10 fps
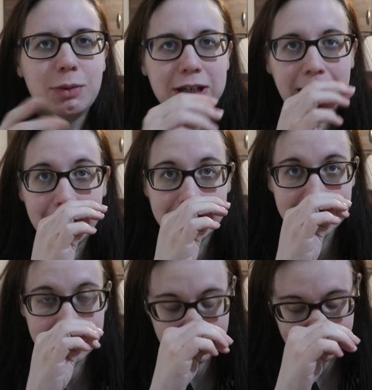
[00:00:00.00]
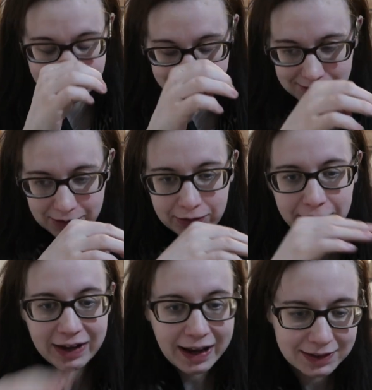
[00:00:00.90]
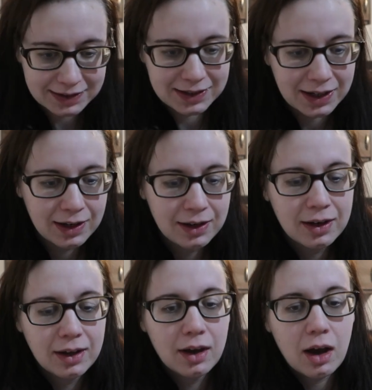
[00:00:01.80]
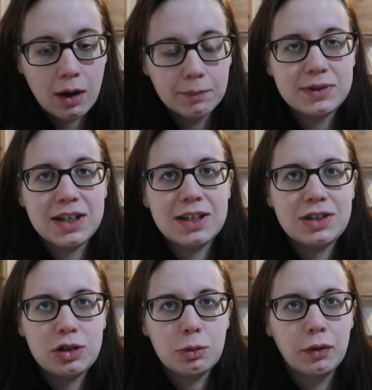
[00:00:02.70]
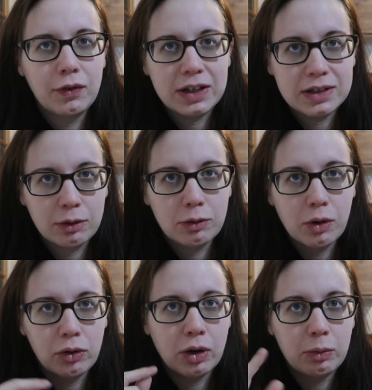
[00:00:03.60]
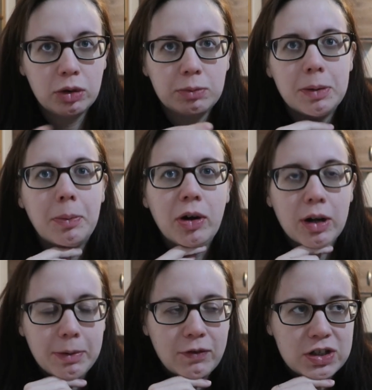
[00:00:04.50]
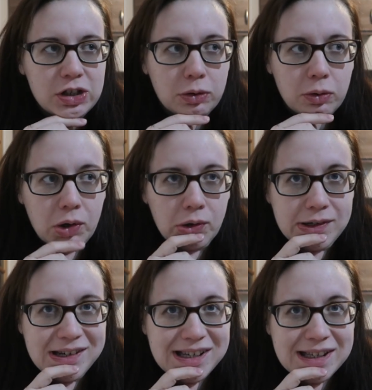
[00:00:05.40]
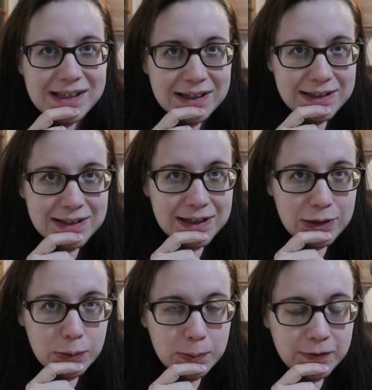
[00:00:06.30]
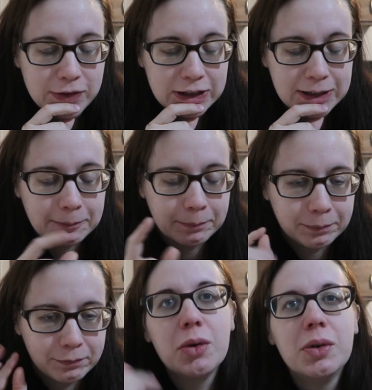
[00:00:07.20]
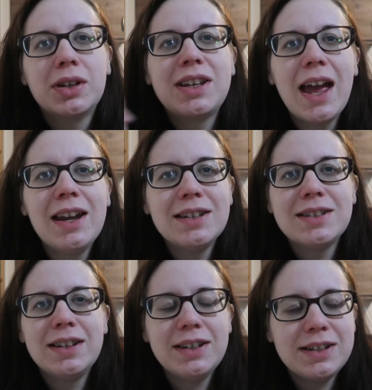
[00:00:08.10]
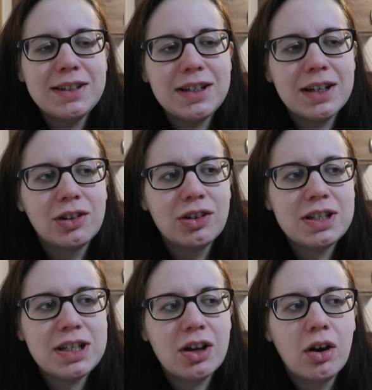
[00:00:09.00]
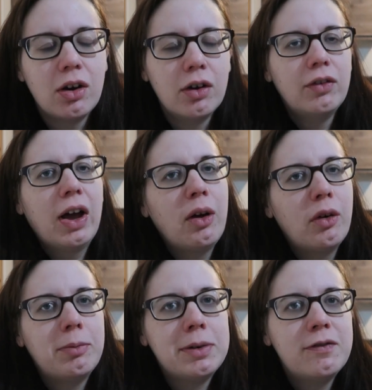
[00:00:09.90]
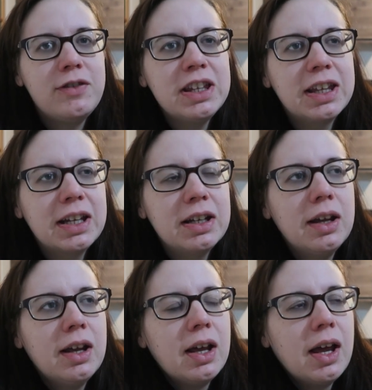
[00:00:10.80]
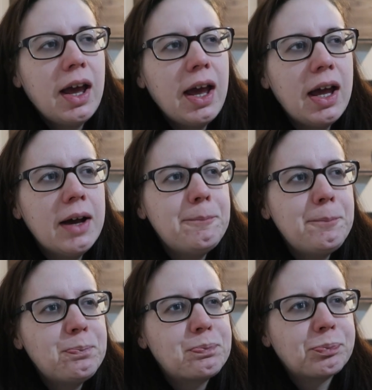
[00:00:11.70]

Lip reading: weekend. So on the next update you will find out, although I will be putting up a video on Sunday hopefully. So getting into the nitty gritty of how I've been feeling, I